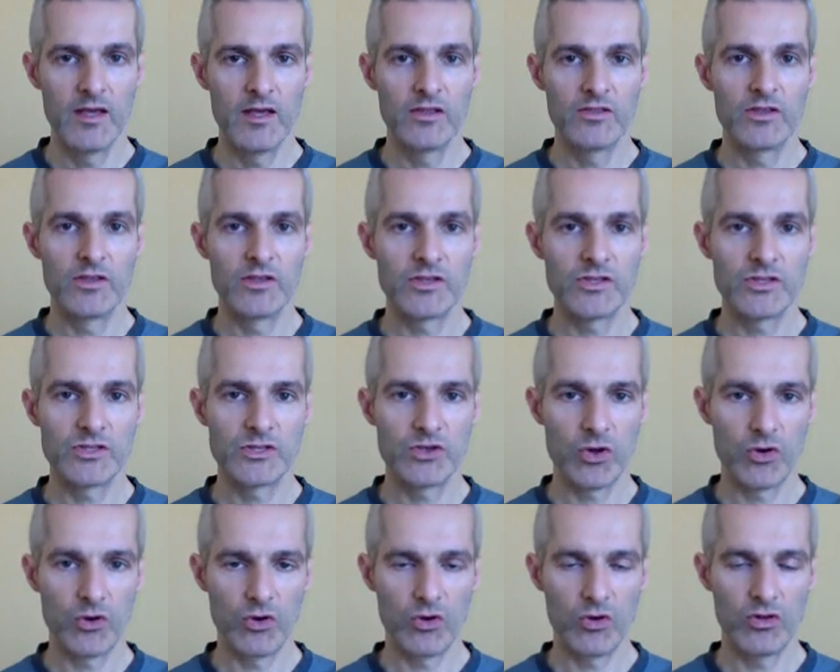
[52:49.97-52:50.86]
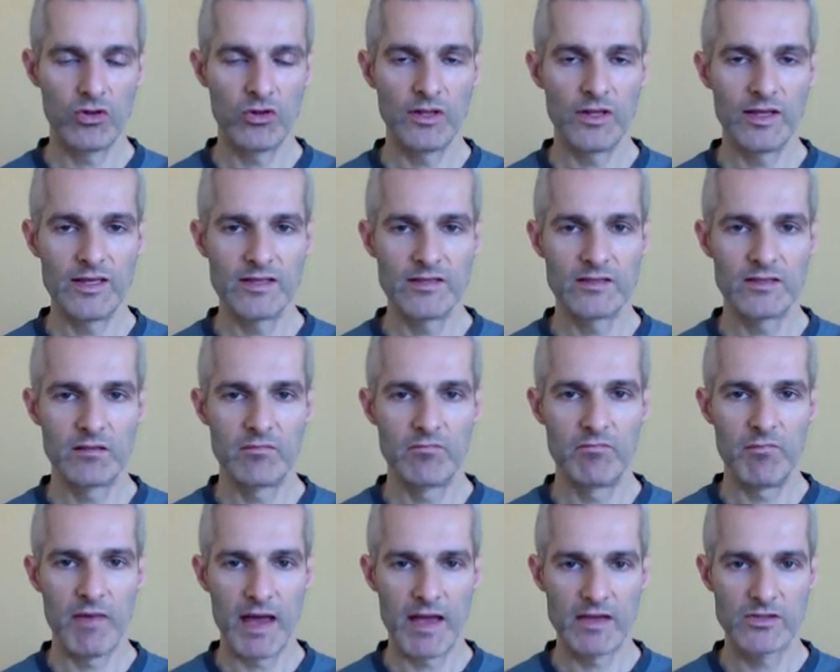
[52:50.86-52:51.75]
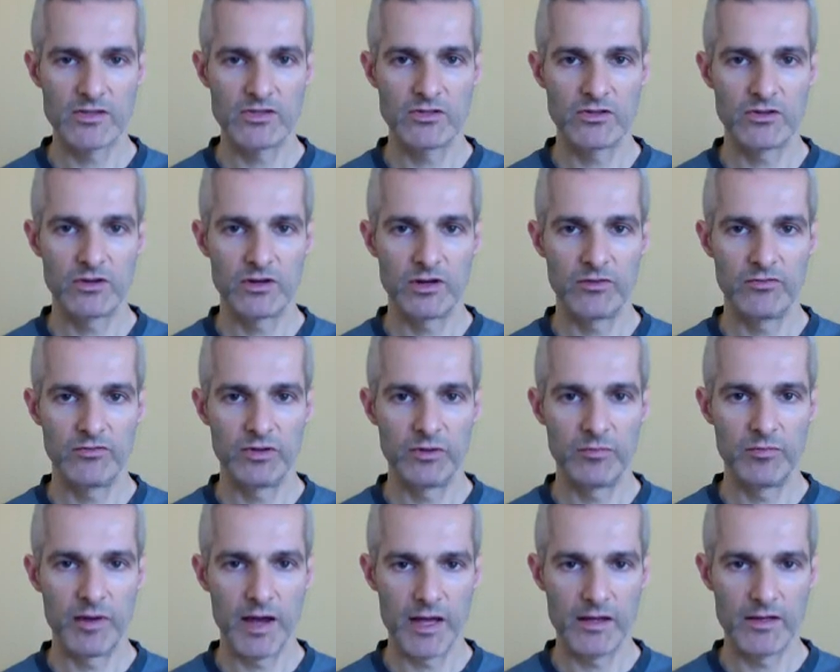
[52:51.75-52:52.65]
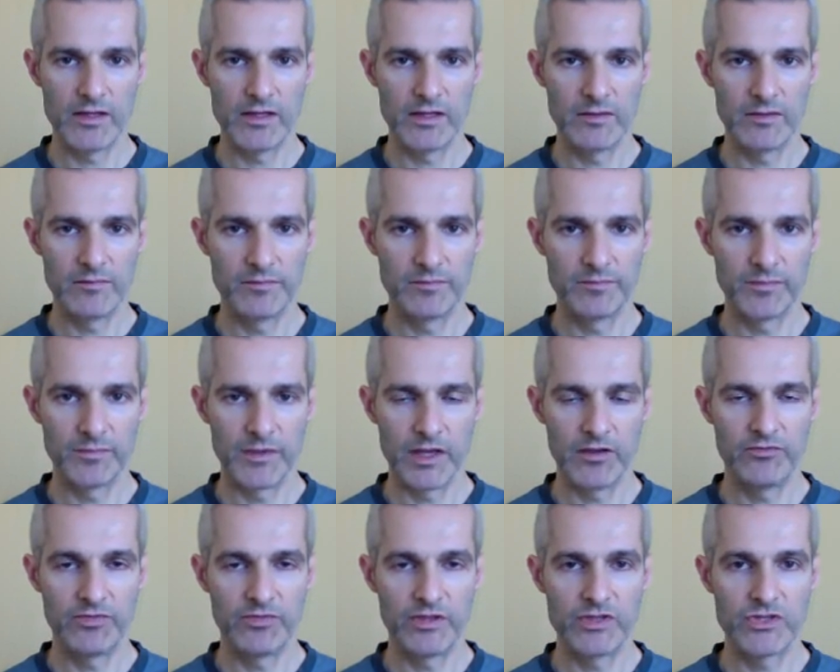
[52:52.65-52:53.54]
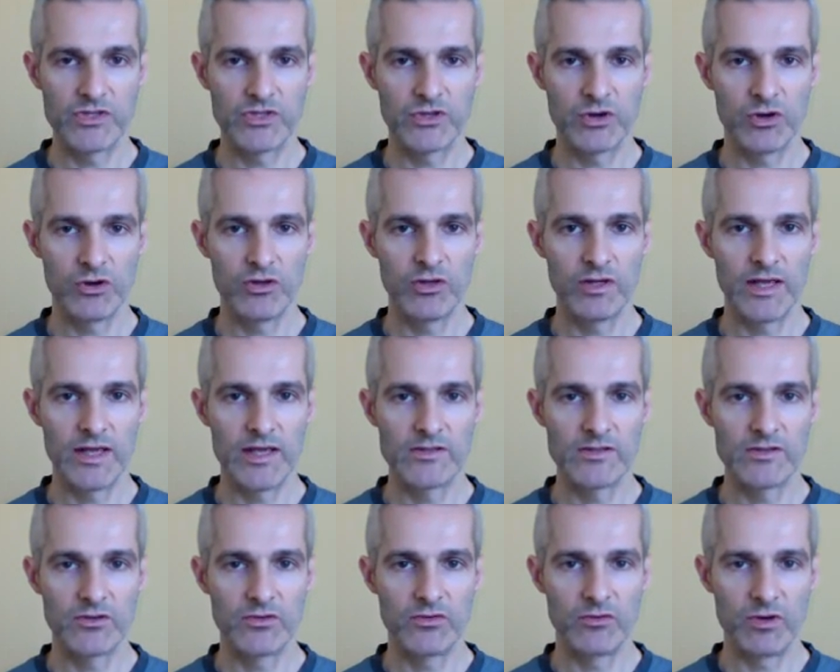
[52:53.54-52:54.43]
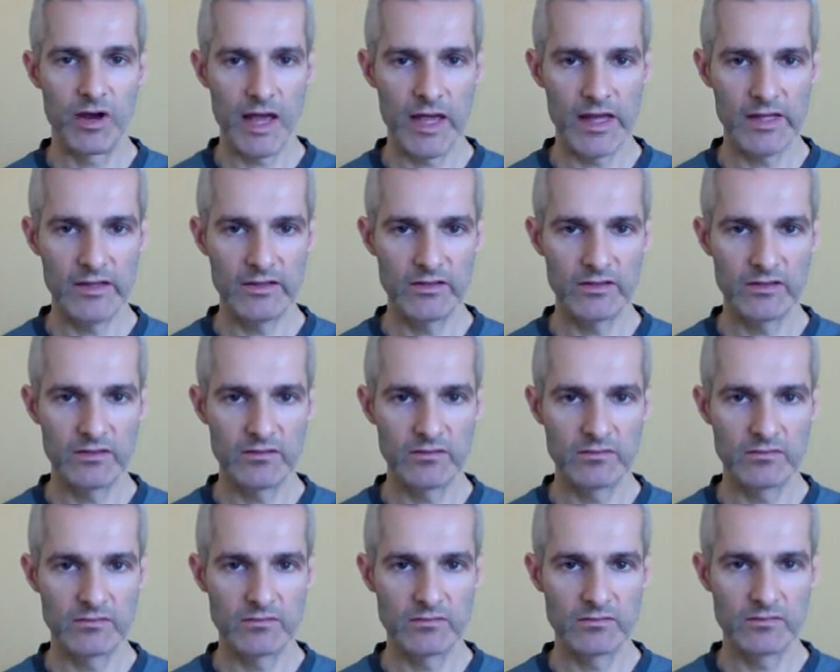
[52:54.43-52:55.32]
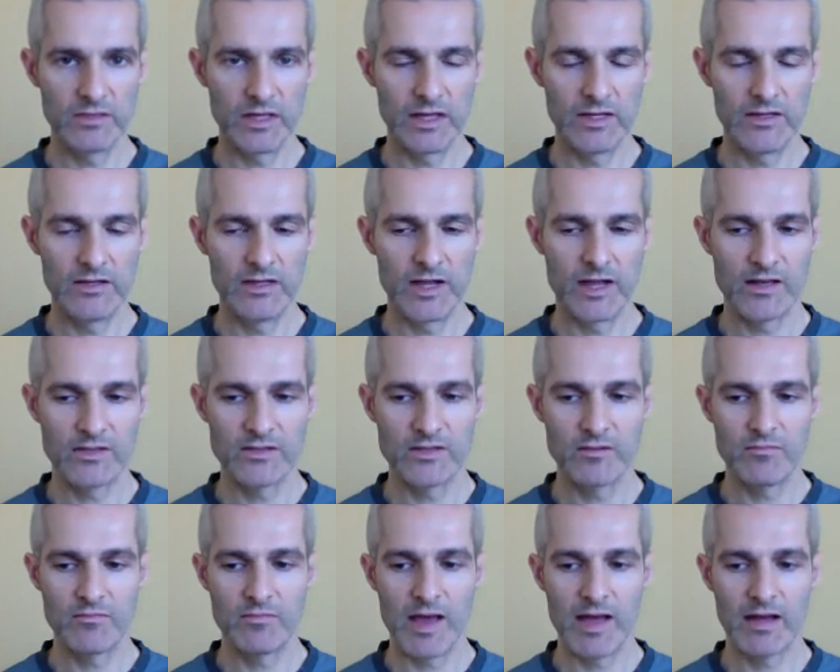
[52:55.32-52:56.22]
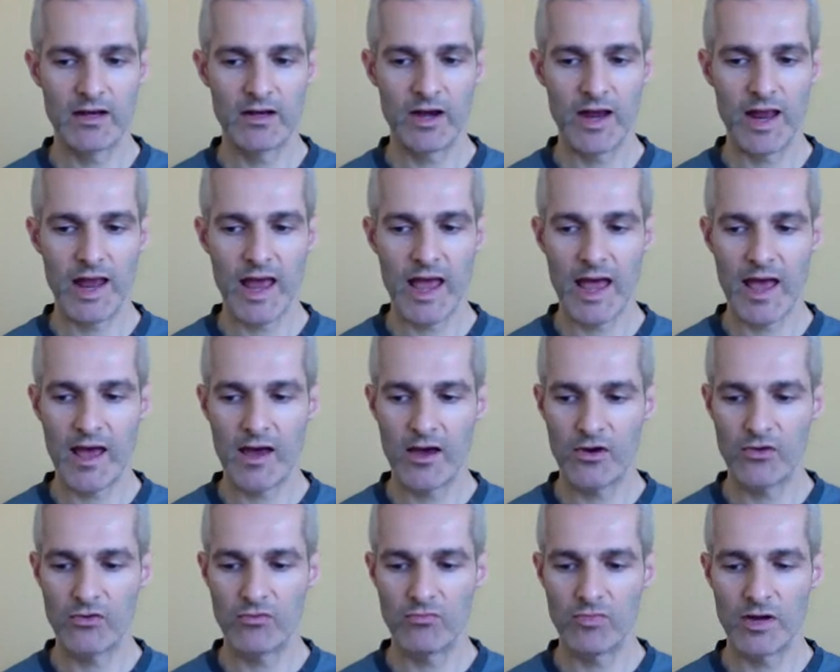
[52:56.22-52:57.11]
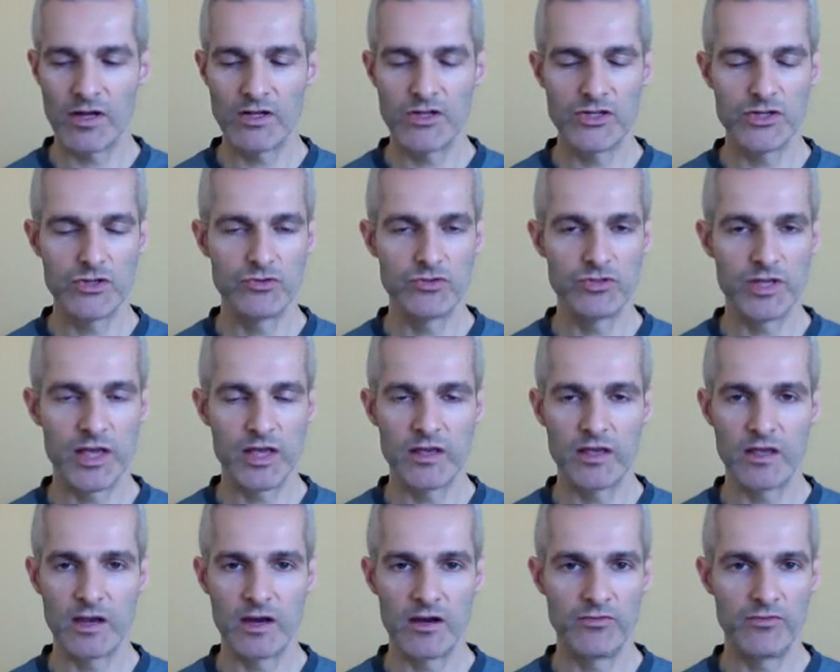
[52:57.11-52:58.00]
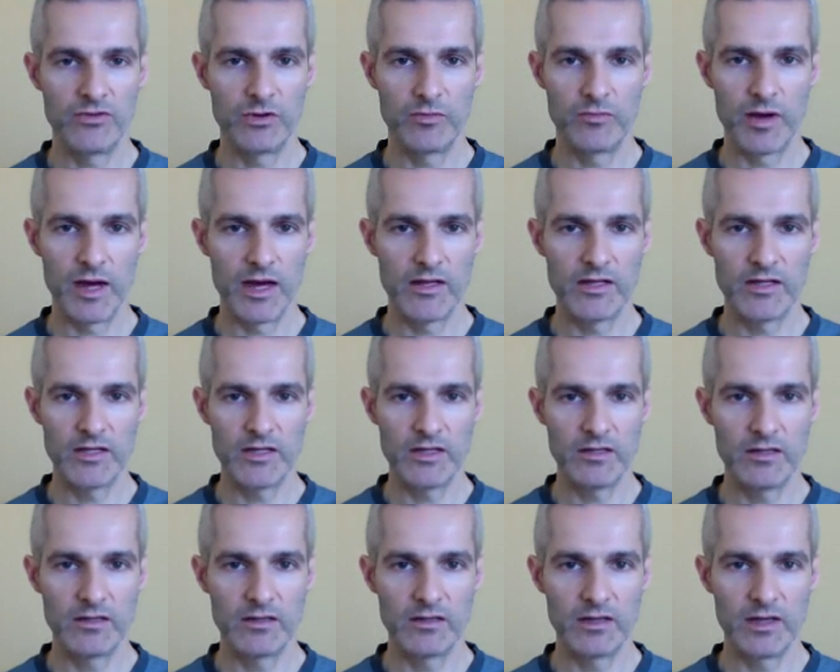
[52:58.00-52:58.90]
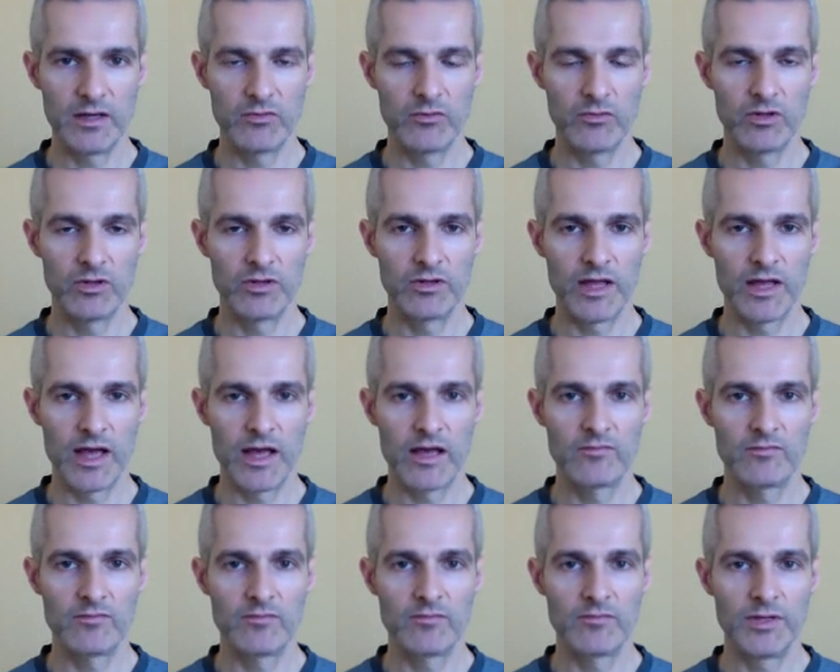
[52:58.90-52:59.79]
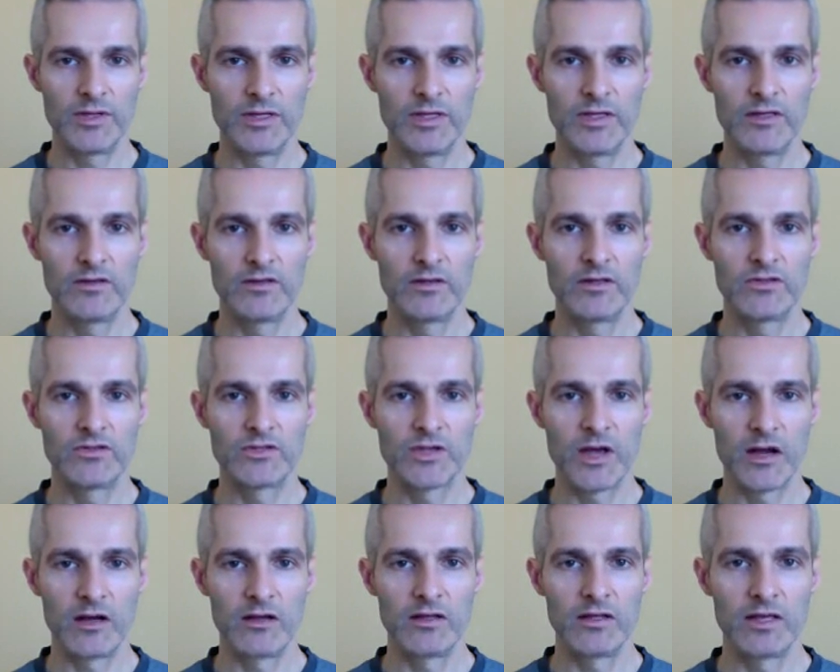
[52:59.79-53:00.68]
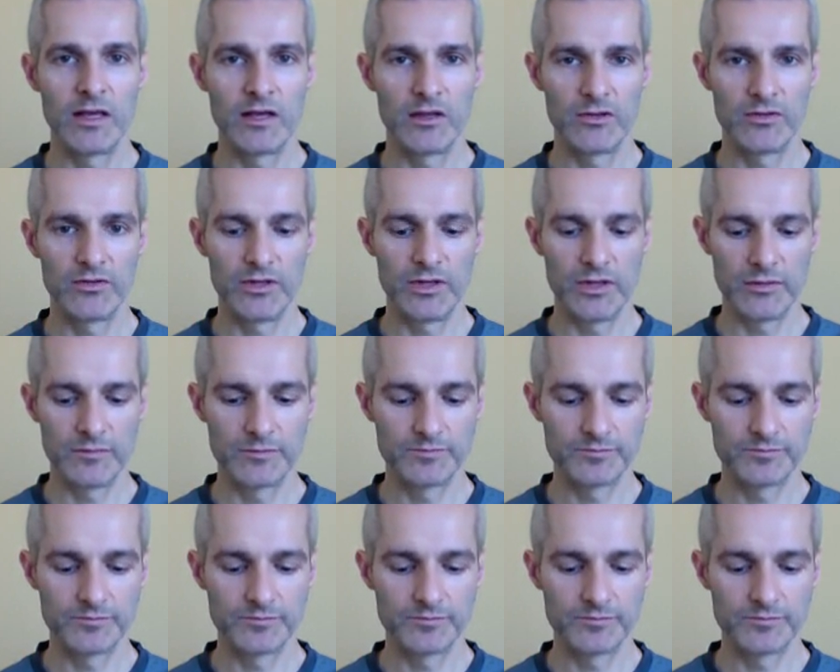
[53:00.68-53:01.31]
The soul is the master of the body. If the soul isn't right, it doesn't matter how much you take care of your body, it will not be entirely healthy.